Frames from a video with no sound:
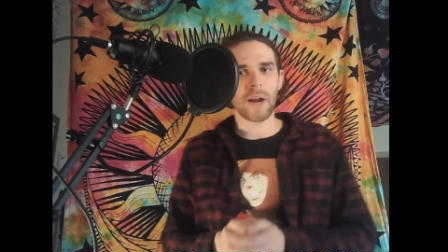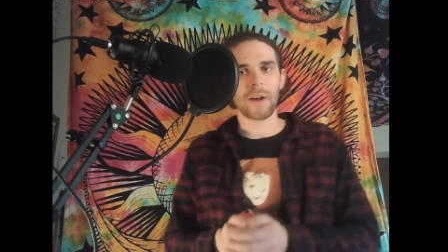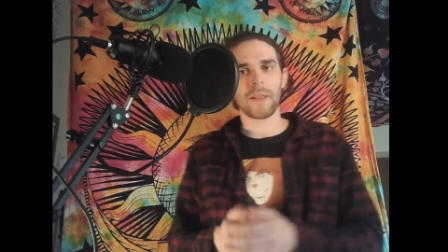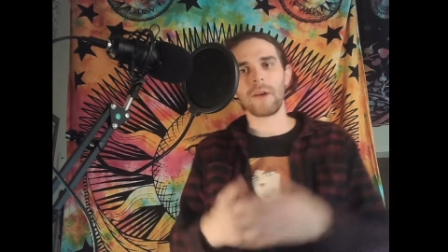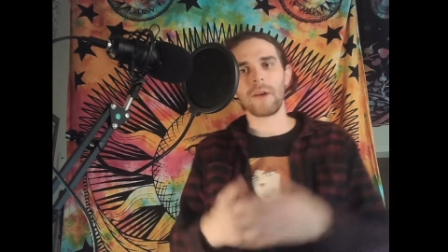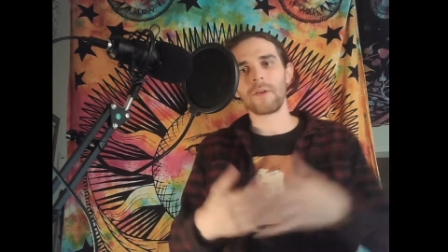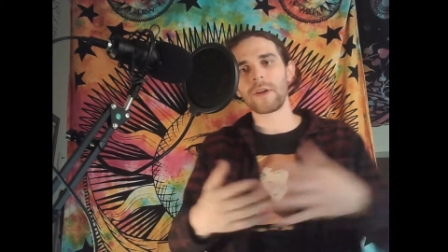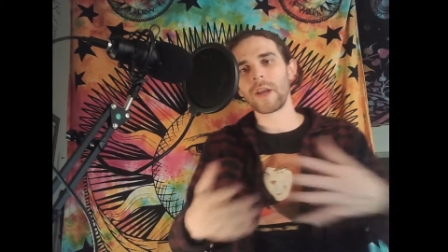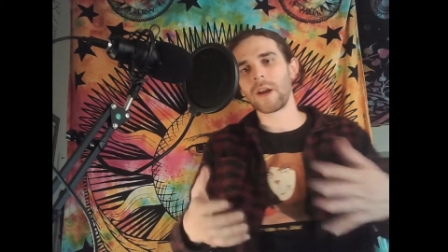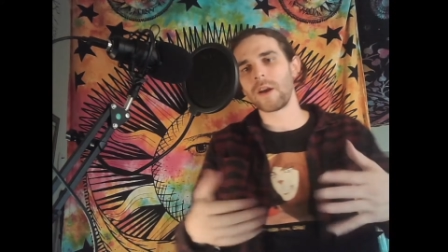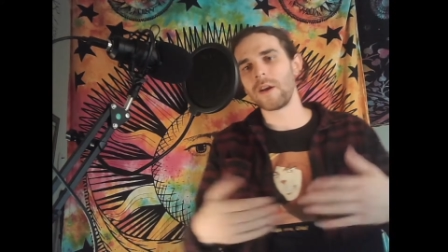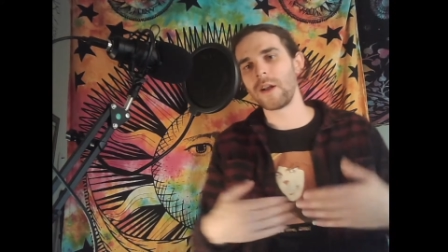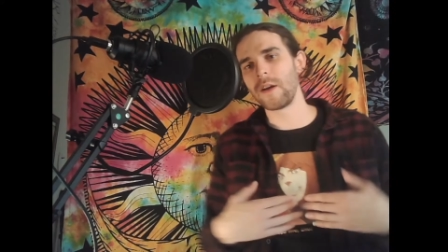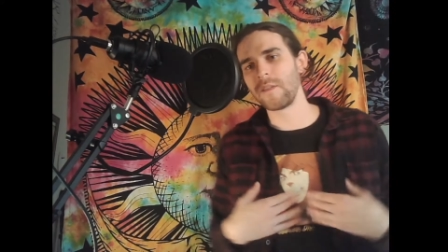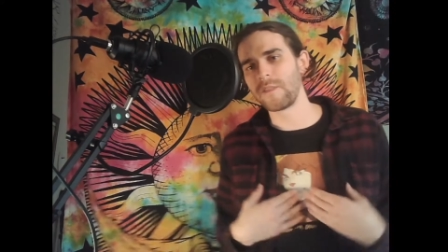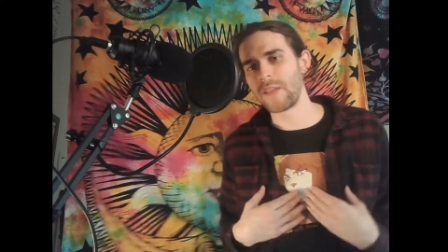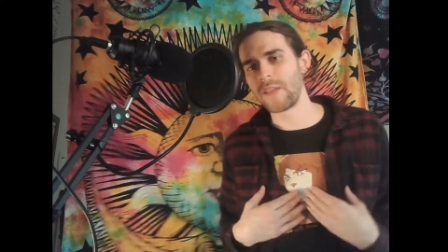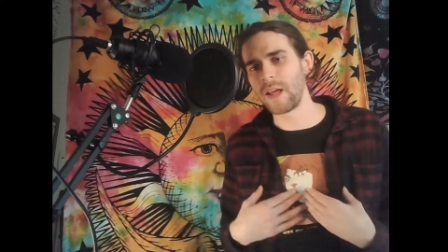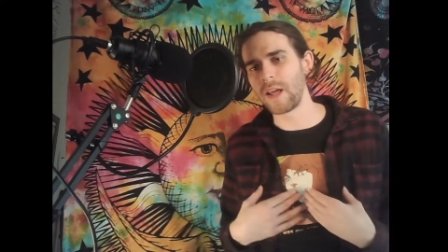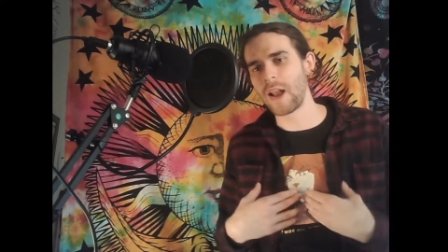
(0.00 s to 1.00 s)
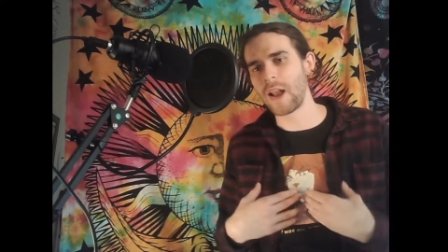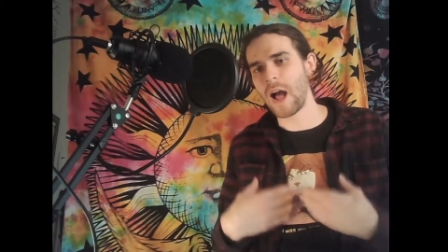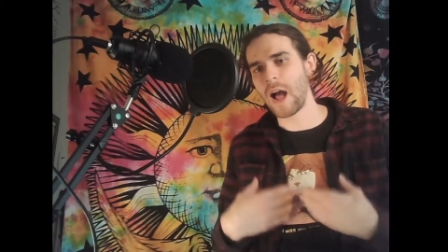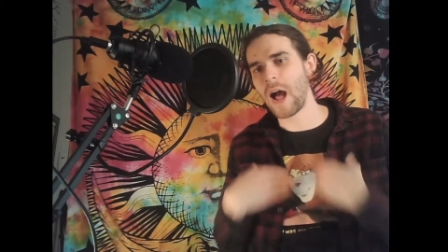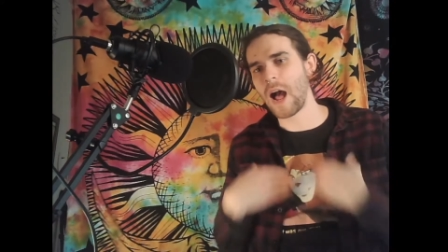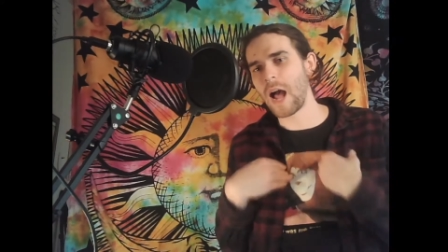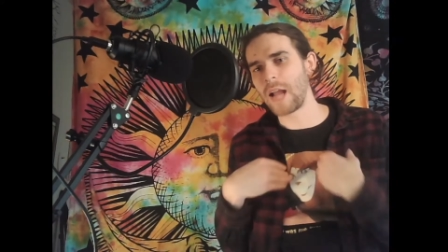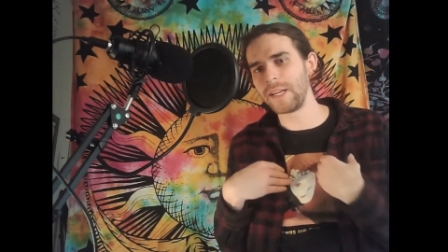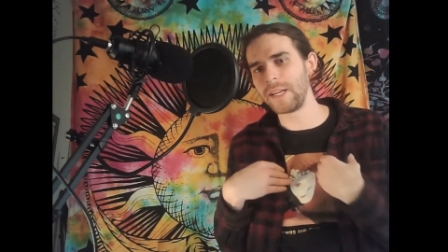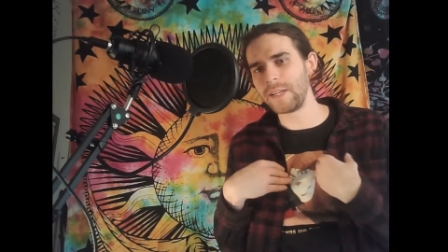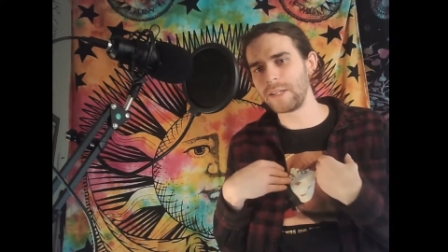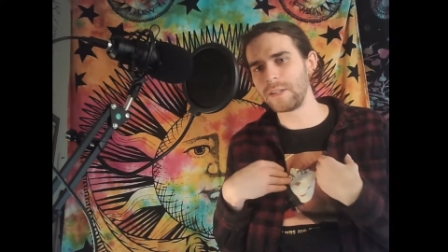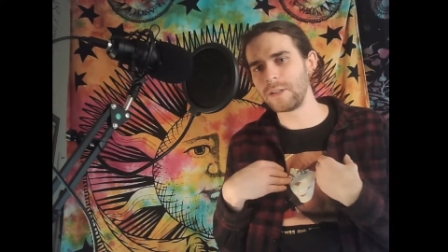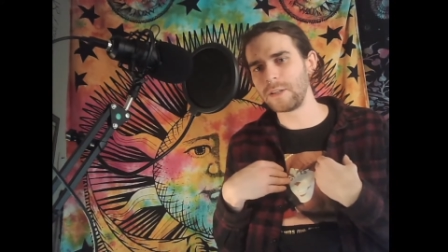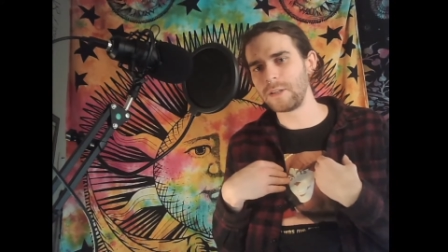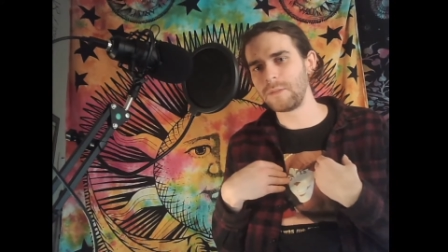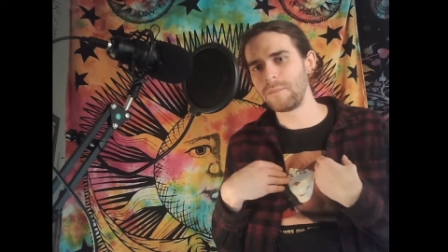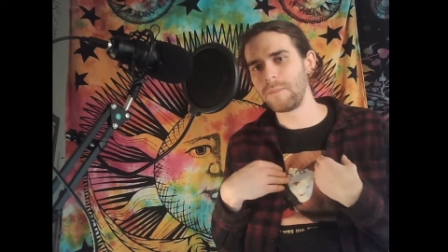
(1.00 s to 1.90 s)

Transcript: They don't care enough that I need to